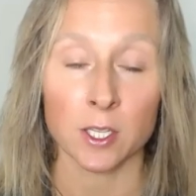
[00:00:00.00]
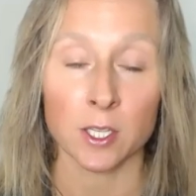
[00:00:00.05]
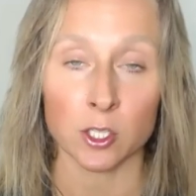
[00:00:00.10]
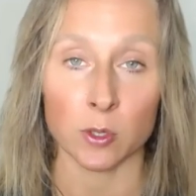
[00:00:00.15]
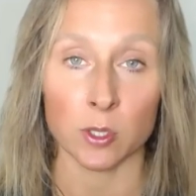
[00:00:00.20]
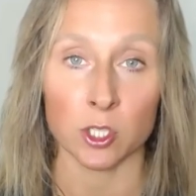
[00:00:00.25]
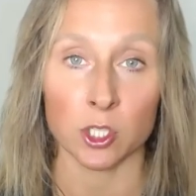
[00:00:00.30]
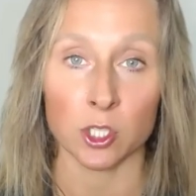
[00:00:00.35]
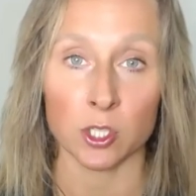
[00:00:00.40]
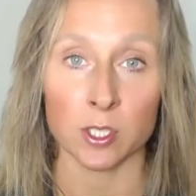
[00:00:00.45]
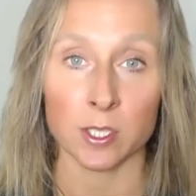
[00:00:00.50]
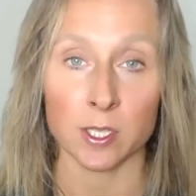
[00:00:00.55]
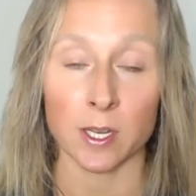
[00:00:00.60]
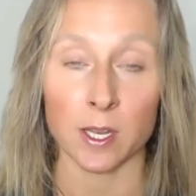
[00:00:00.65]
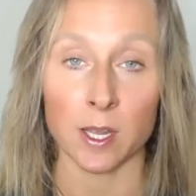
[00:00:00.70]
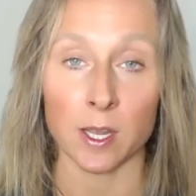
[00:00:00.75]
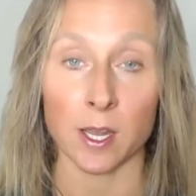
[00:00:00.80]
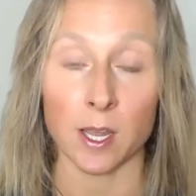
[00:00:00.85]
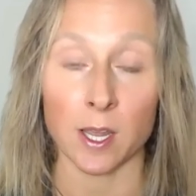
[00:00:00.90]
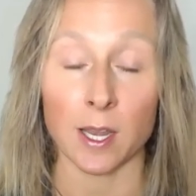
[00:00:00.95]
So it's just a,
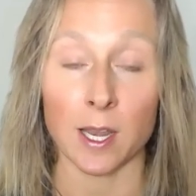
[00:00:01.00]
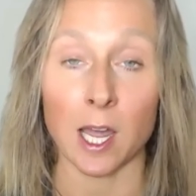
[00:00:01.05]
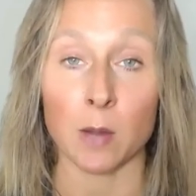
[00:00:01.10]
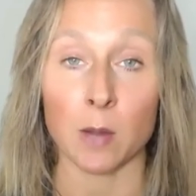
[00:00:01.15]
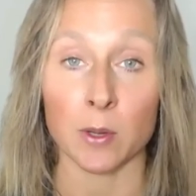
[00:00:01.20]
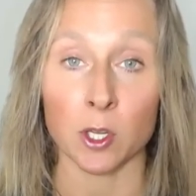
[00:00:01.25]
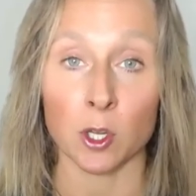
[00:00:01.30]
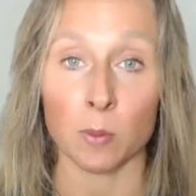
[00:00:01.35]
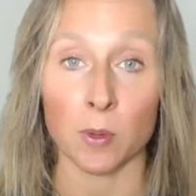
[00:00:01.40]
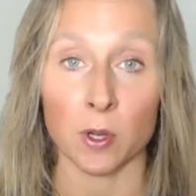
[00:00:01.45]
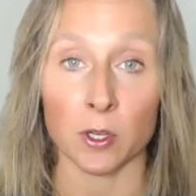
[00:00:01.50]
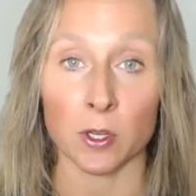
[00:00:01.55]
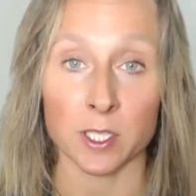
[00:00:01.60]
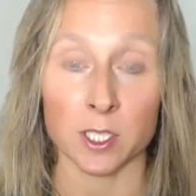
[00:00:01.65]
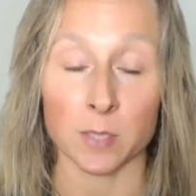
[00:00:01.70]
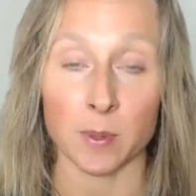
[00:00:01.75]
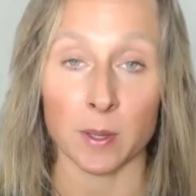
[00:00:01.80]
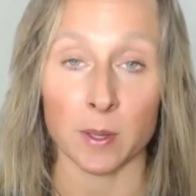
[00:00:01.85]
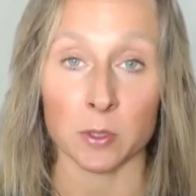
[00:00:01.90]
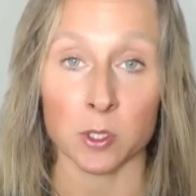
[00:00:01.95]
allowing your body
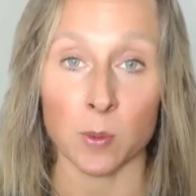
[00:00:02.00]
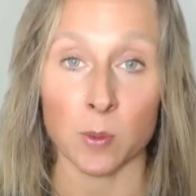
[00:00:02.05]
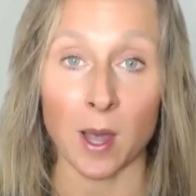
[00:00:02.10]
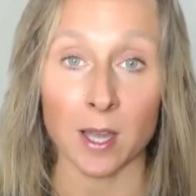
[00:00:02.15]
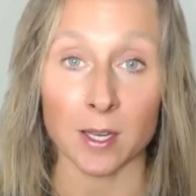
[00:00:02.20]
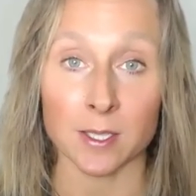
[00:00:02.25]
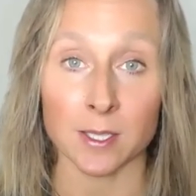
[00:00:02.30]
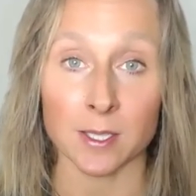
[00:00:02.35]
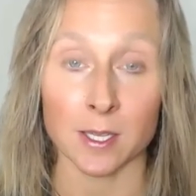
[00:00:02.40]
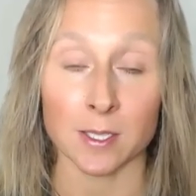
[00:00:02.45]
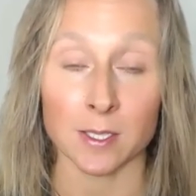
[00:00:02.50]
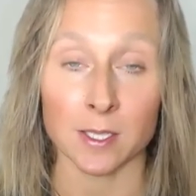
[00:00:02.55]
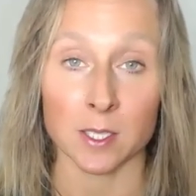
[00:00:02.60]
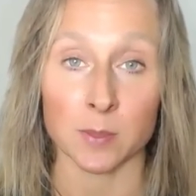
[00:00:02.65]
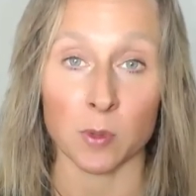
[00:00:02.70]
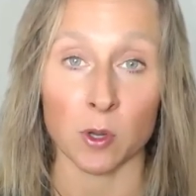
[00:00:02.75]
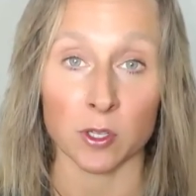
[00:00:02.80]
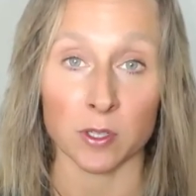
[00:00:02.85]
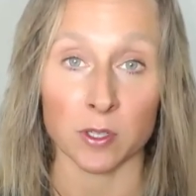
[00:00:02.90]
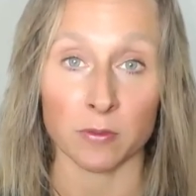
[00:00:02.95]
to be able to access
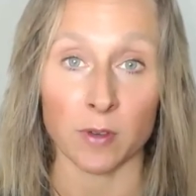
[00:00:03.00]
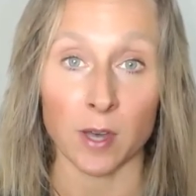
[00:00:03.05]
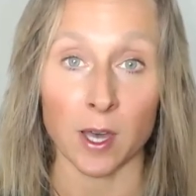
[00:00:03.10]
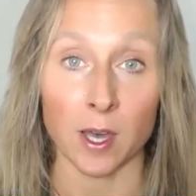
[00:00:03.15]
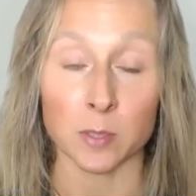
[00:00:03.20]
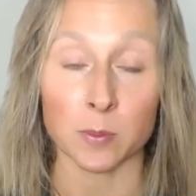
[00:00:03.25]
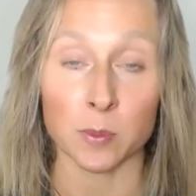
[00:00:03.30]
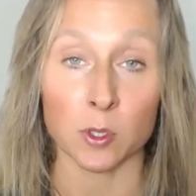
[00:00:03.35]
this body fat.